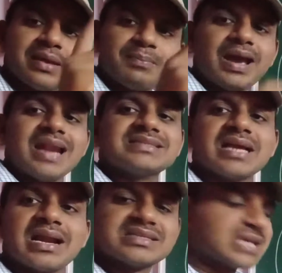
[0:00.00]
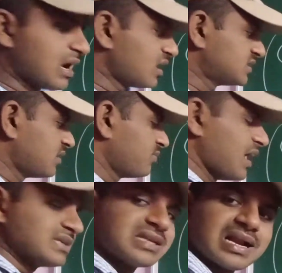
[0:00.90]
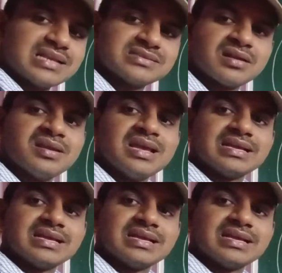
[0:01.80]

balanced condition